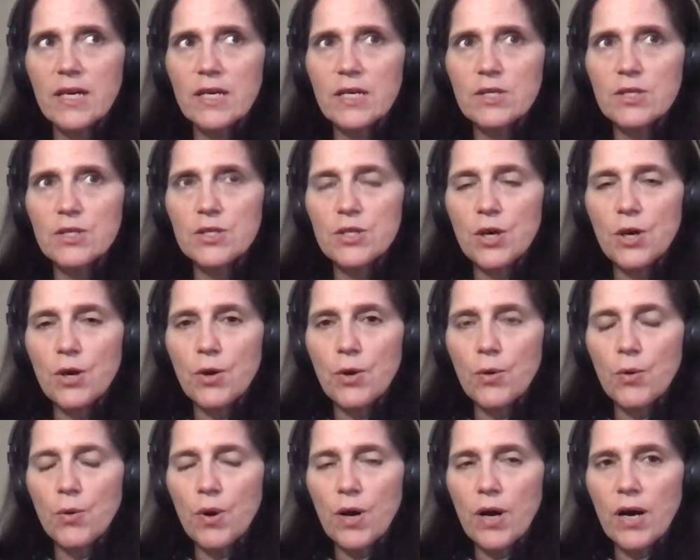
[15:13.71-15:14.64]

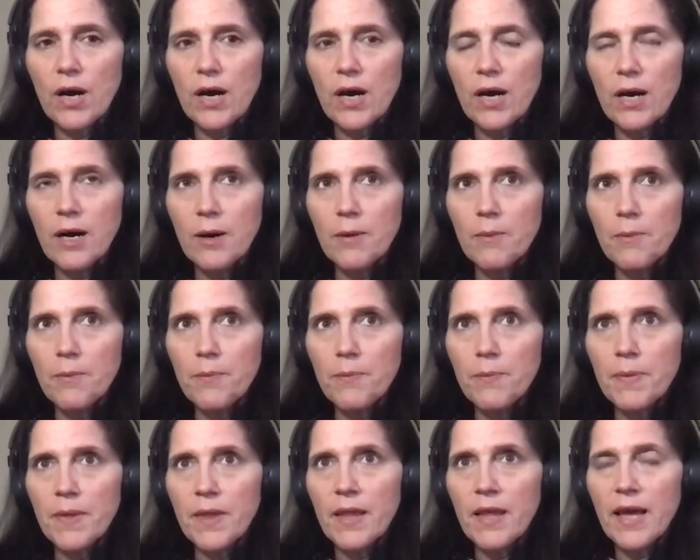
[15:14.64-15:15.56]
So
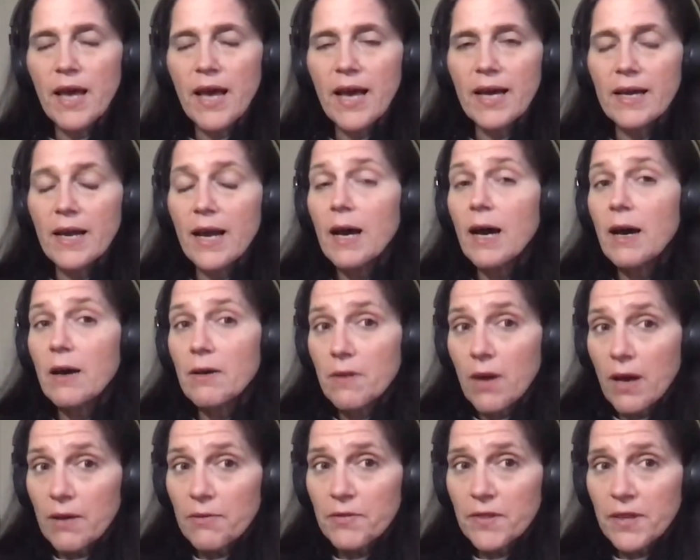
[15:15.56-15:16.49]

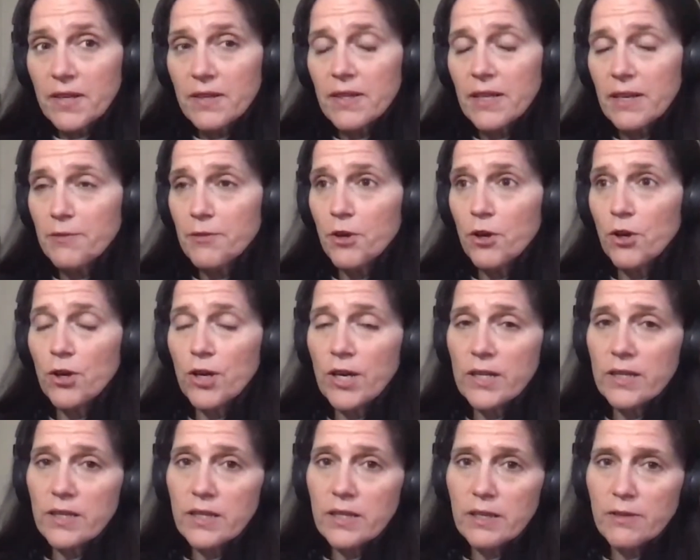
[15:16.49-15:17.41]
I think that if you look
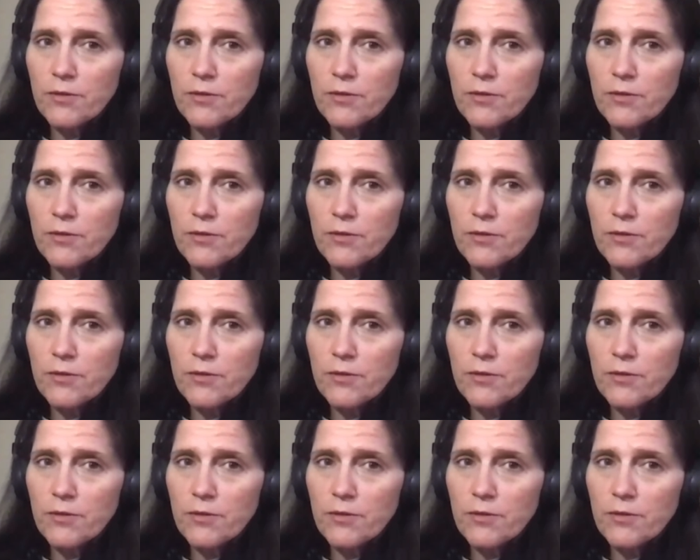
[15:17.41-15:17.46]
at